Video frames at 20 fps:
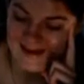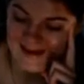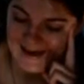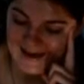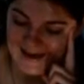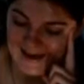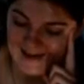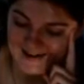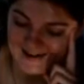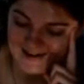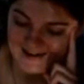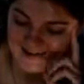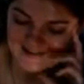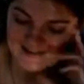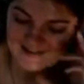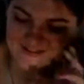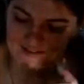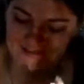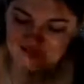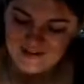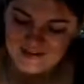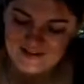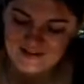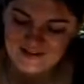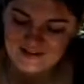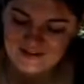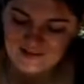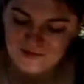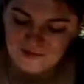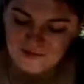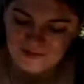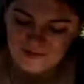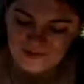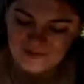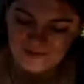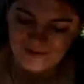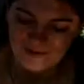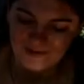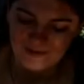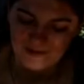And I just think it's
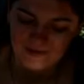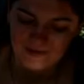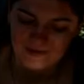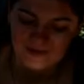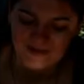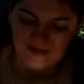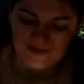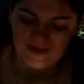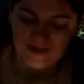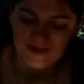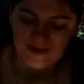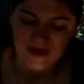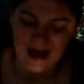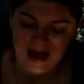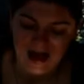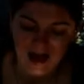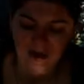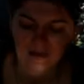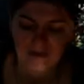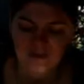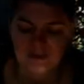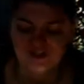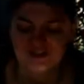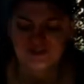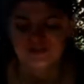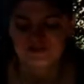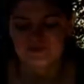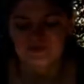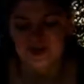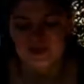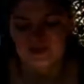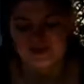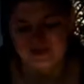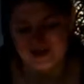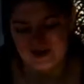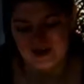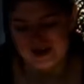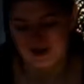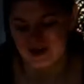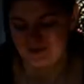really cool how much of my
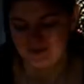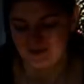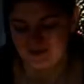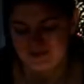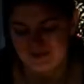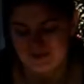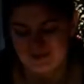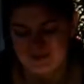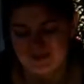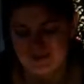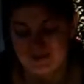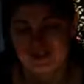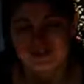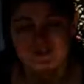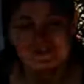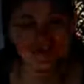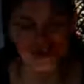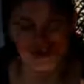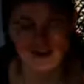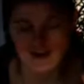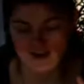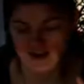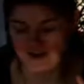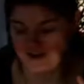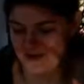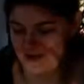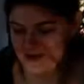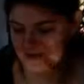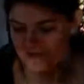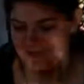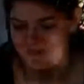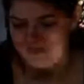brain is in here.